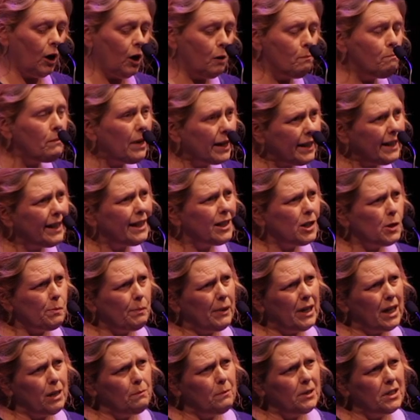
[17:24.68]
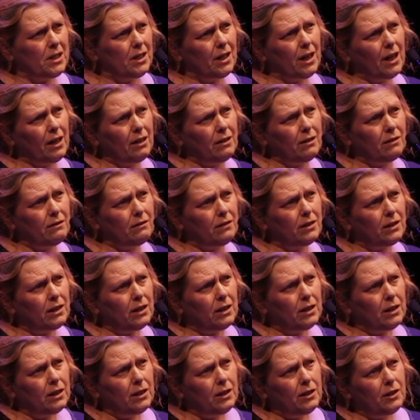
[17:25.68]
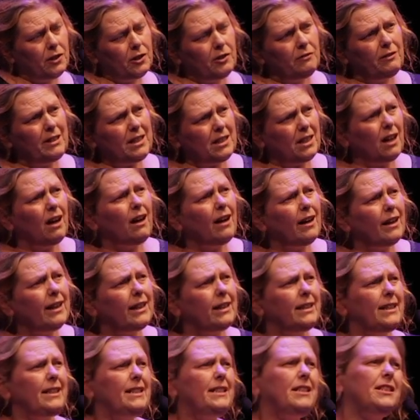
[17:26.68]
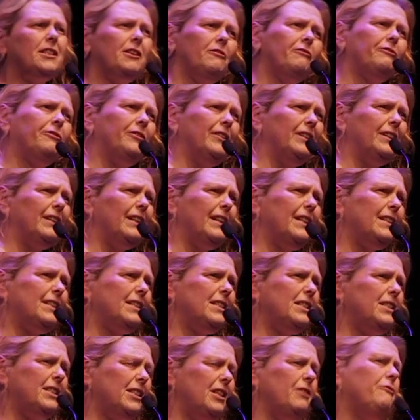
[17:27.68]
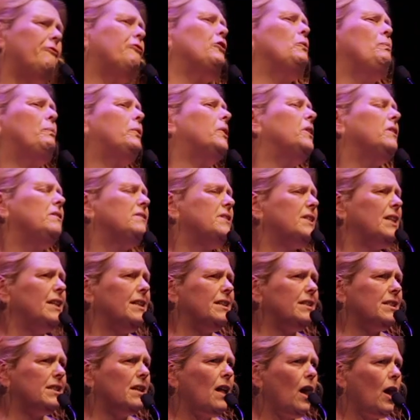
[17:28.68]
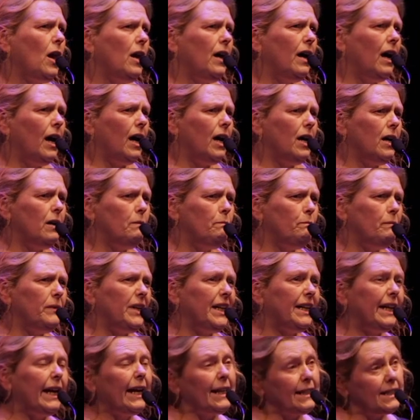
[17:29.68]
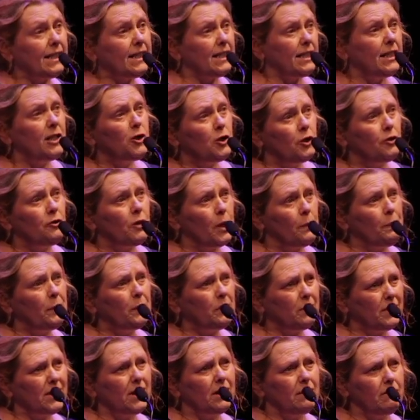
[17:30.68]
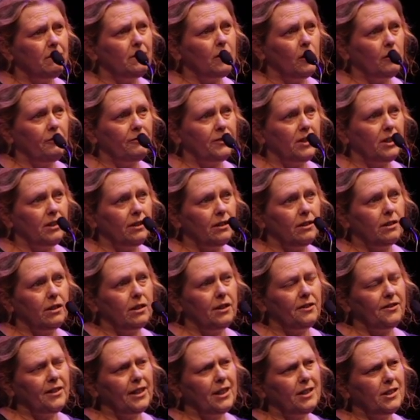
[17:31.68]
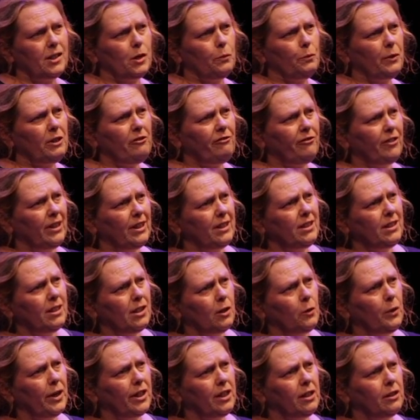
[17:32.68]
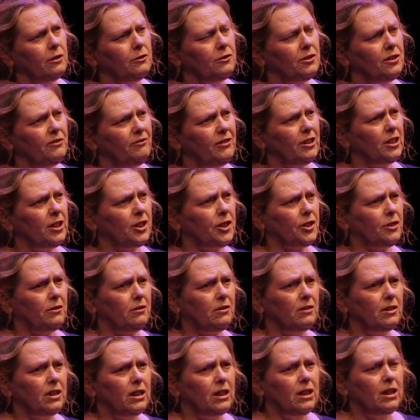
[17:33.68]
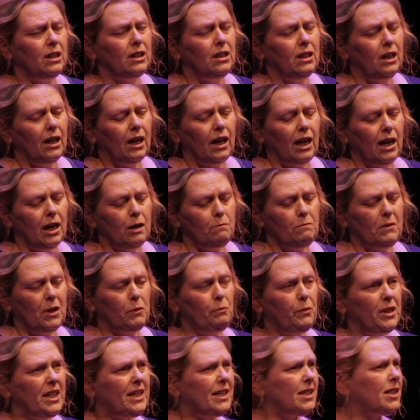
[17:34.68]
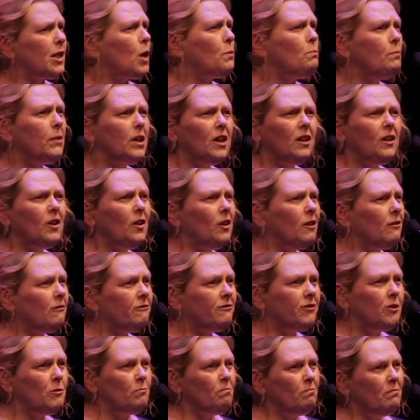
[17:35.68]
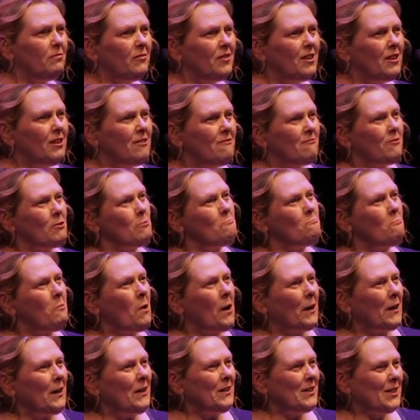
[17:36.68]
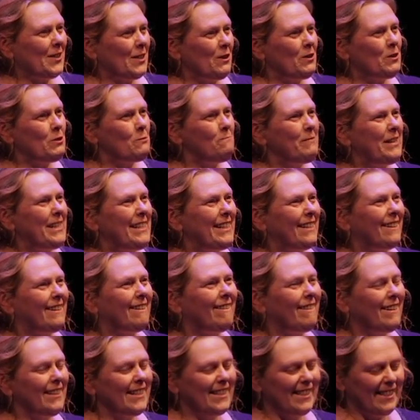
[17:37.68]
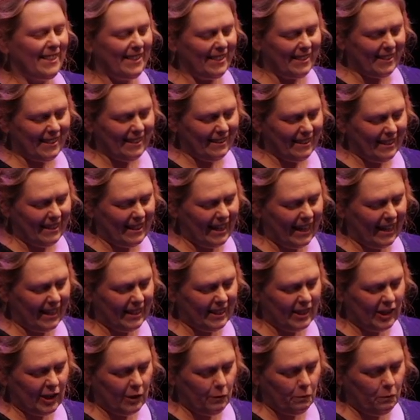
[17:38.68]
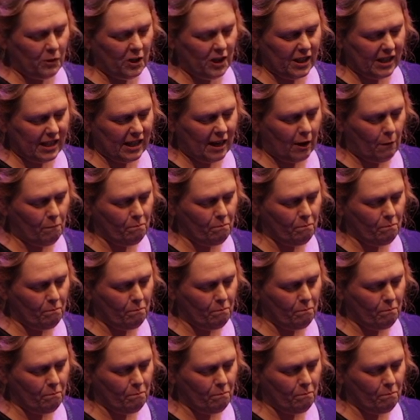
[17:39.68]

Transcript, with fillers: our money has been able to go to entirely different, it's a different process. It gets us into trouble, so often the things that we fund are quite controversial. And we stumble along from one social media crisis to the next. It was